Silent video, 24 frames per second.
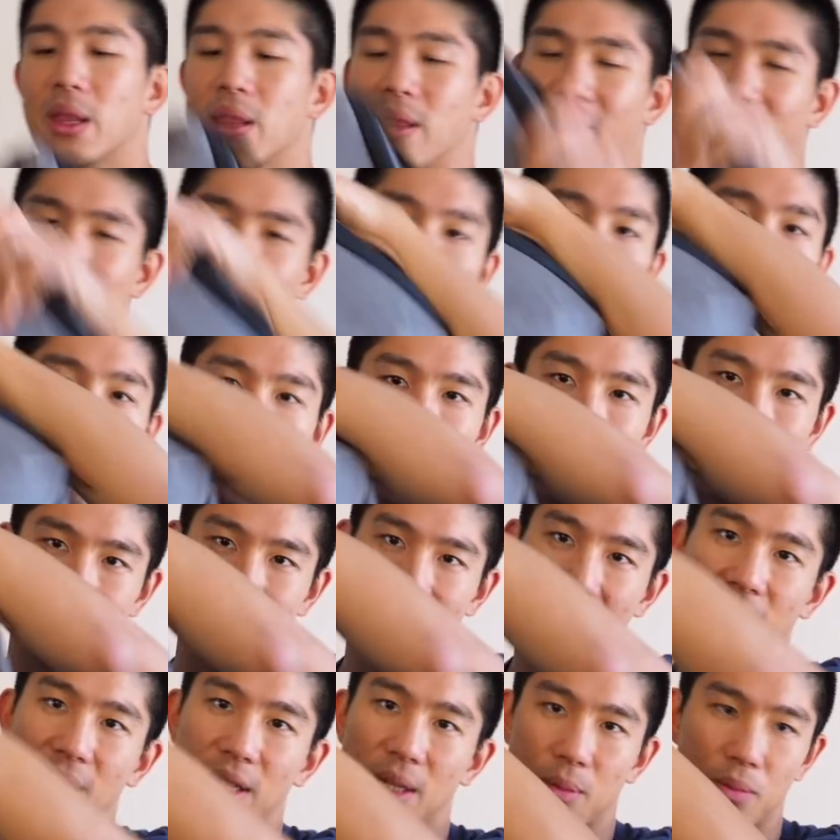The fabric has
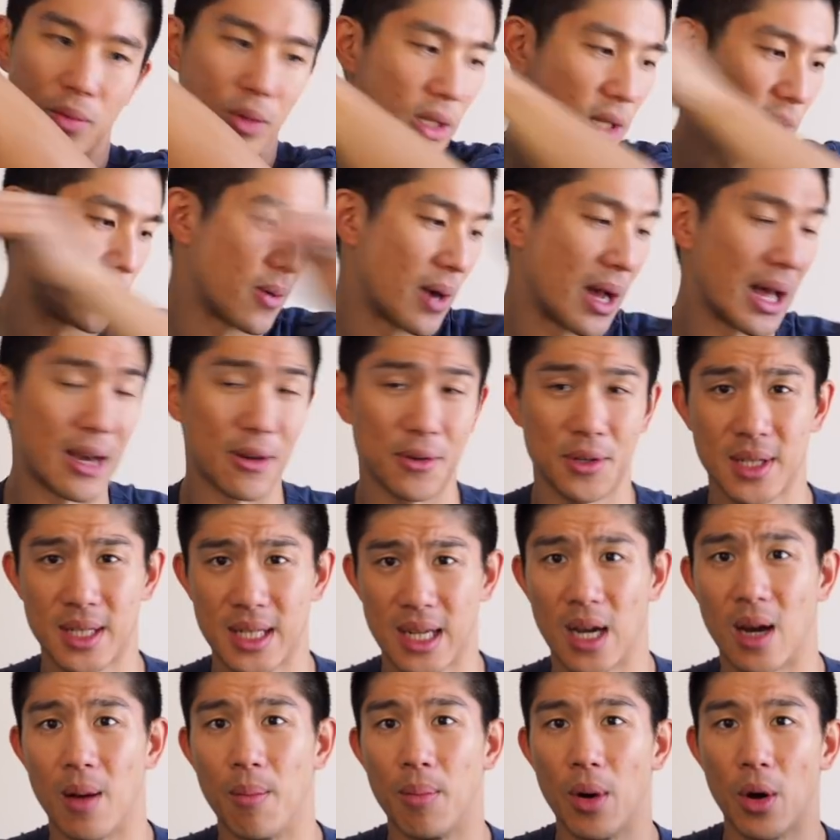held up really well, I would
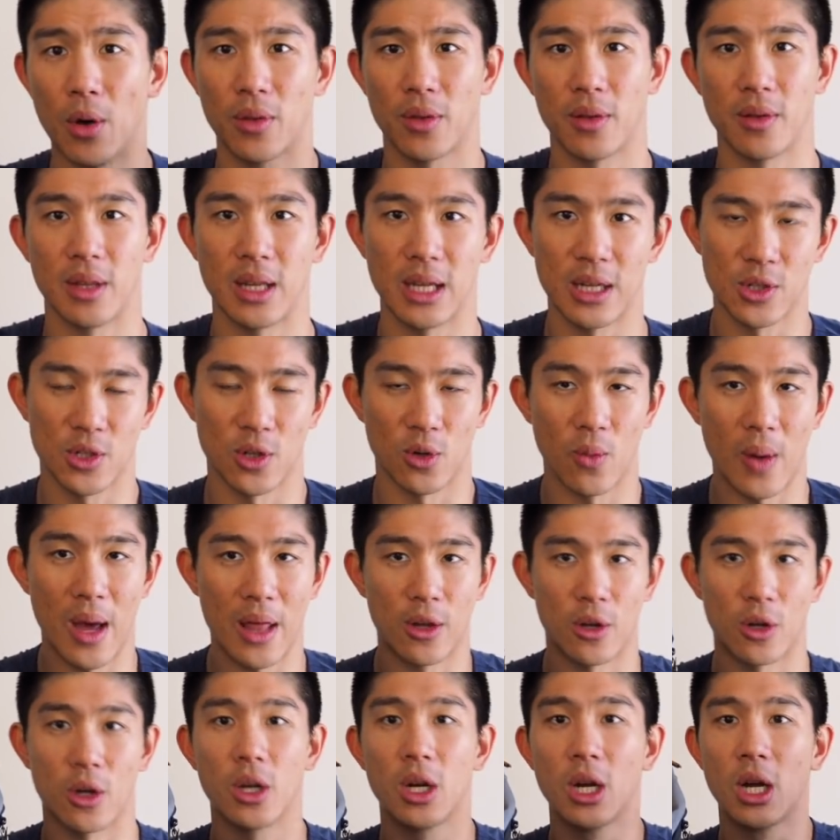say, on both of these. So
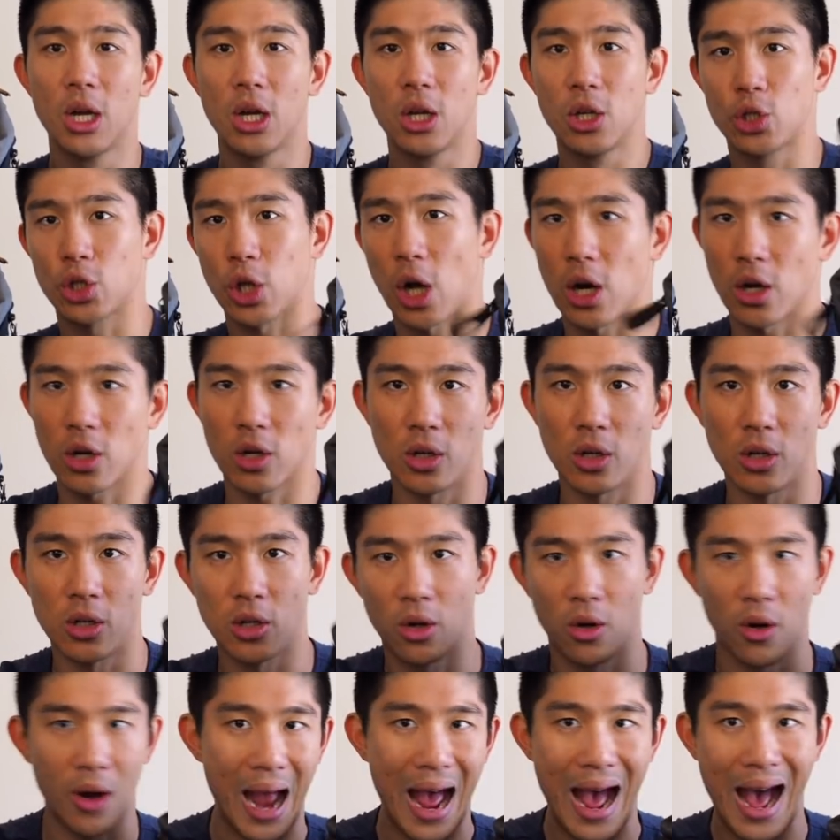whether charcoal
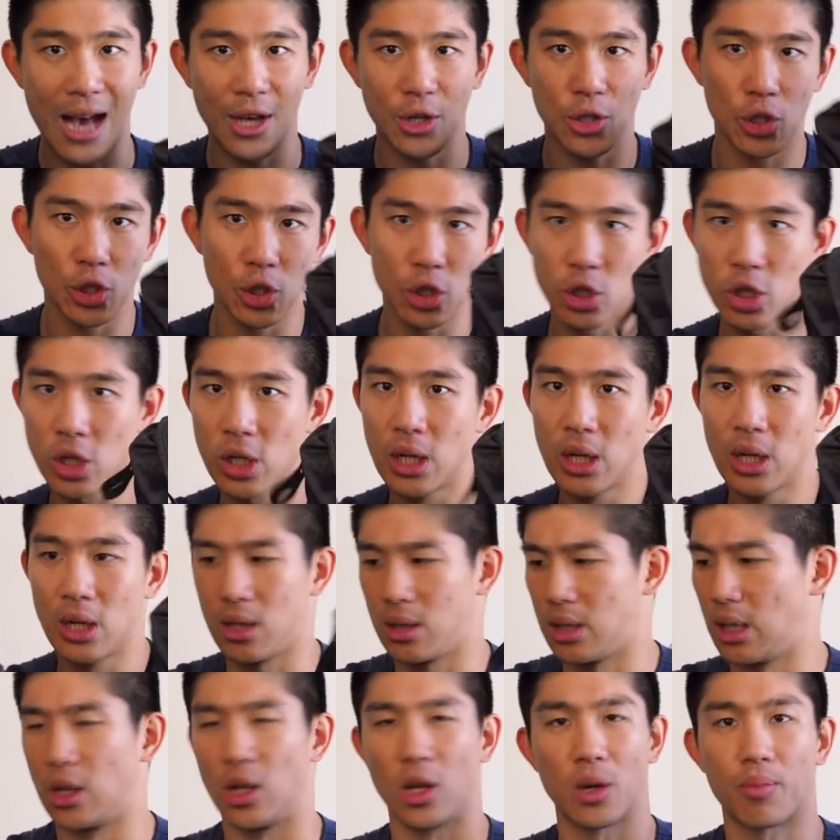or ash,
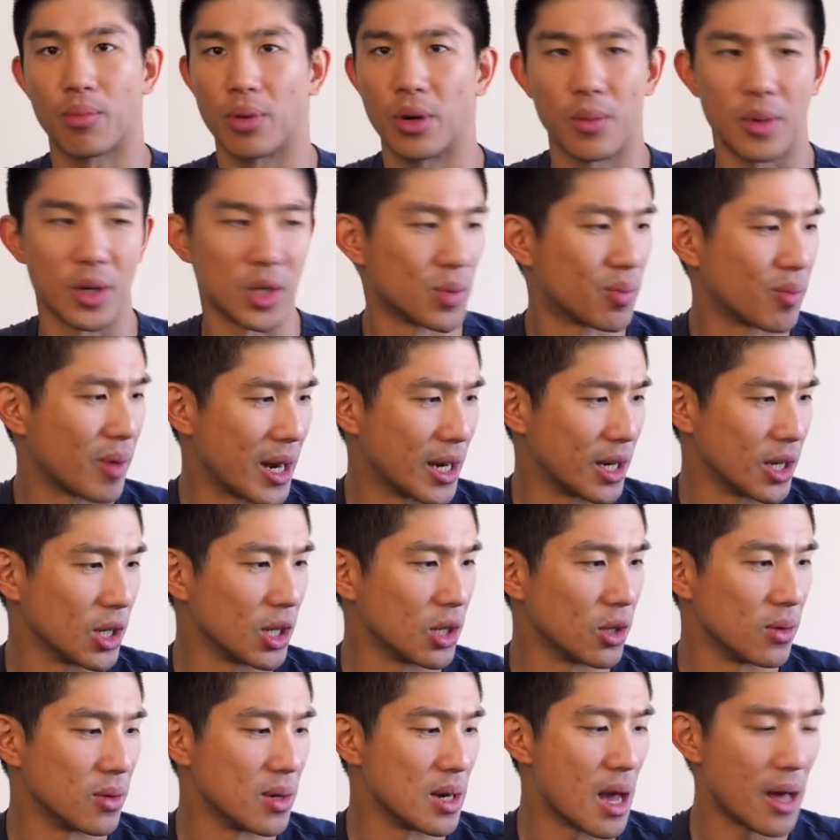they look pretty much brand
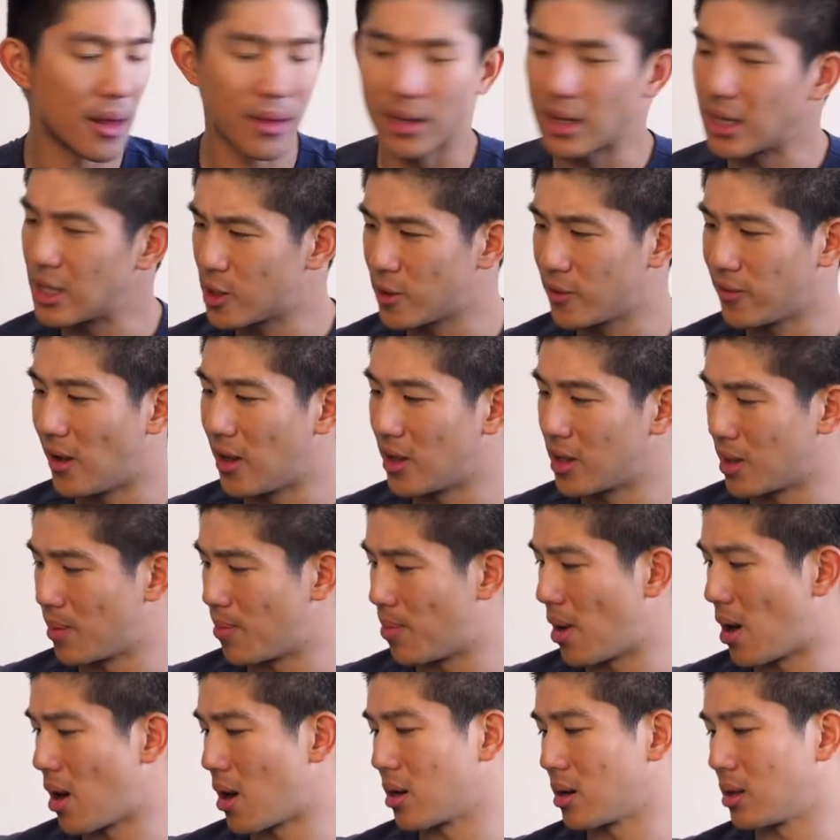new. Nothing has fallen
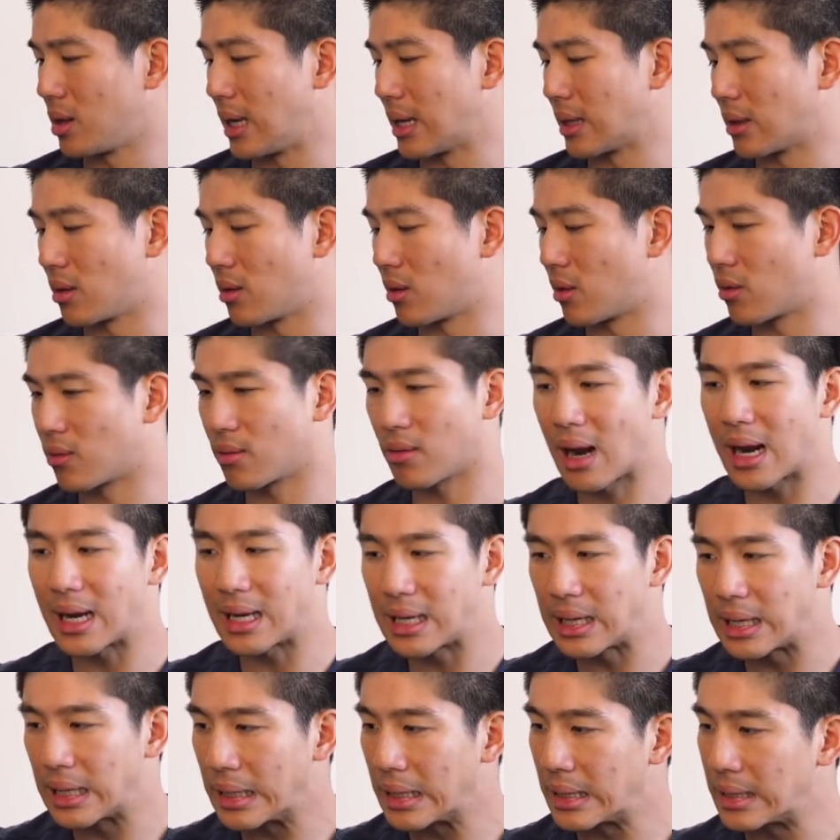apart, like the
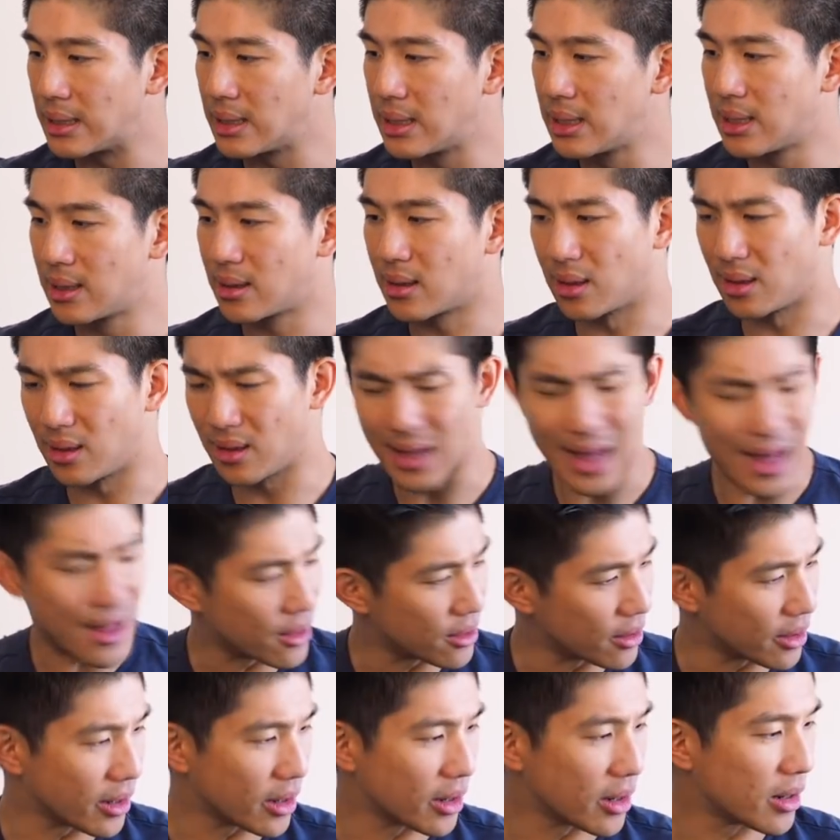threading, the
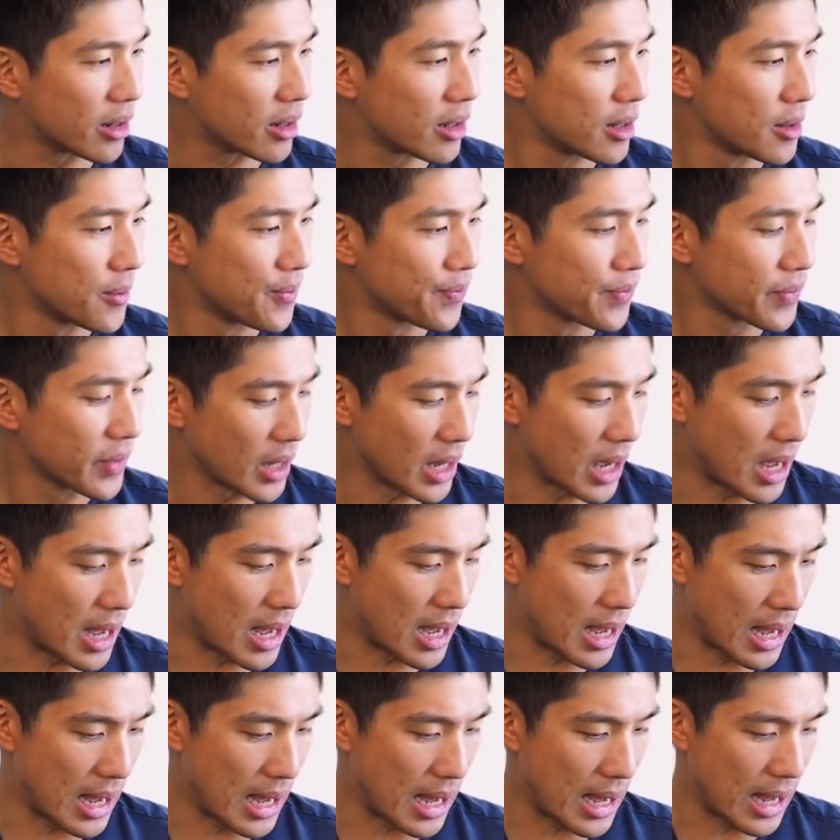leather,
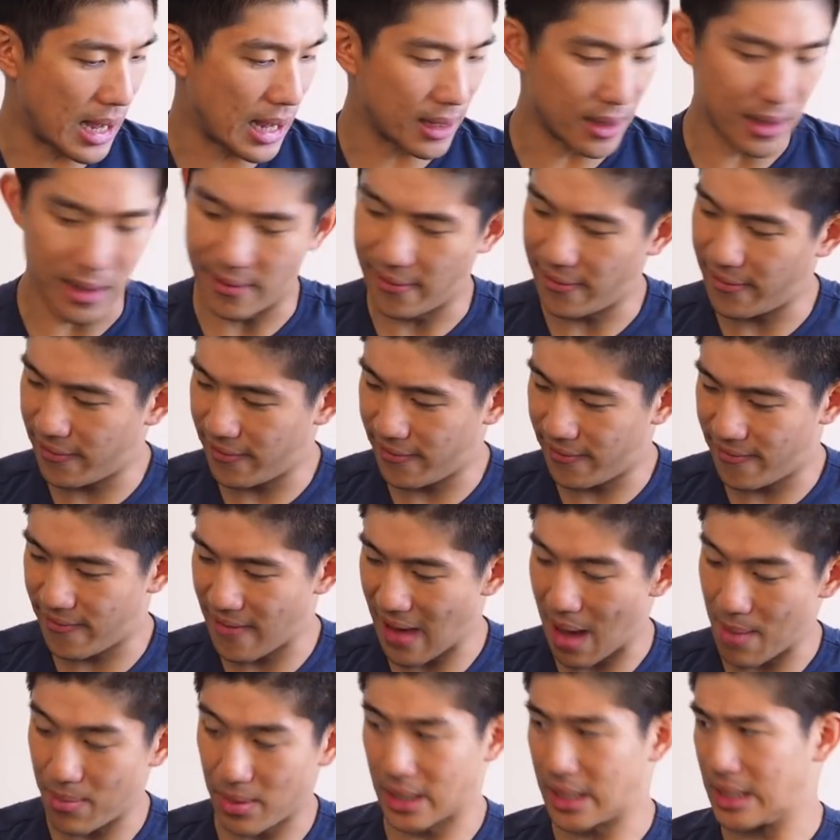the
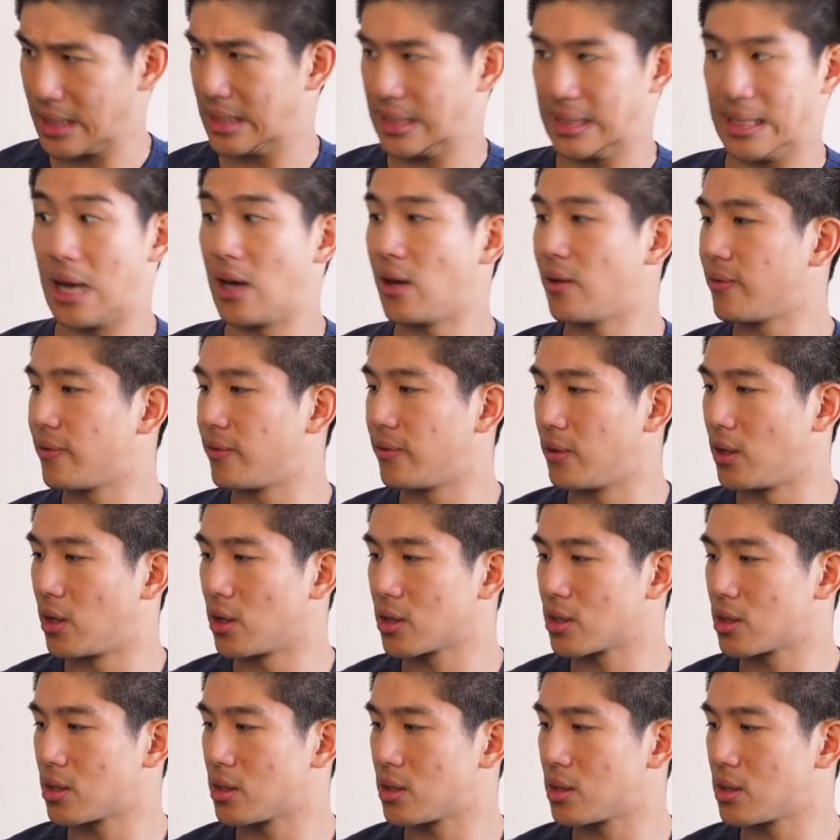fabric itself
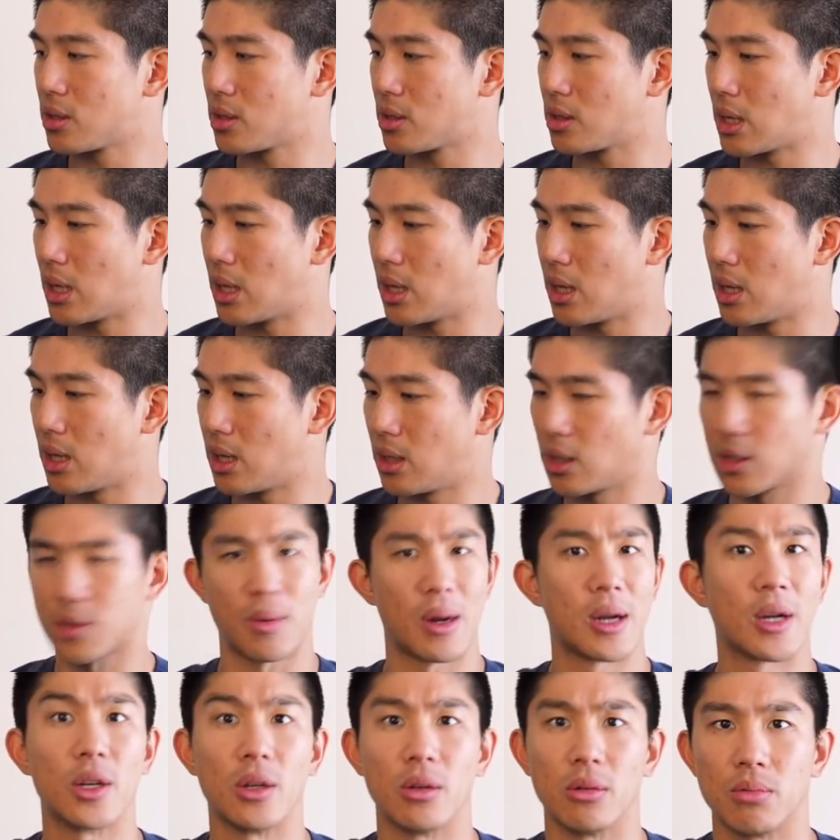looks
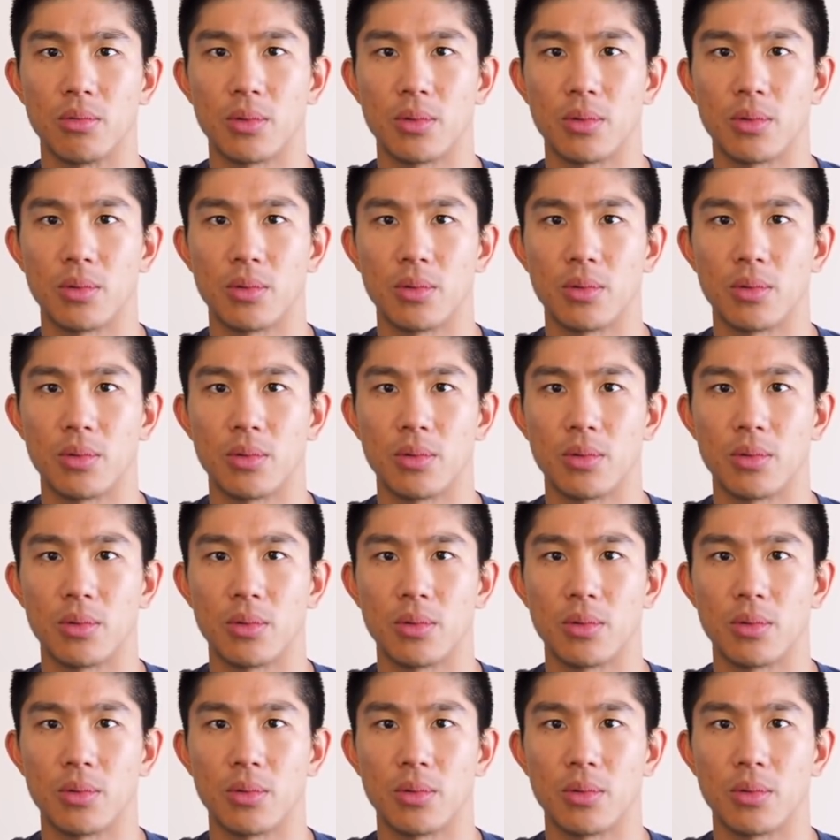brand new.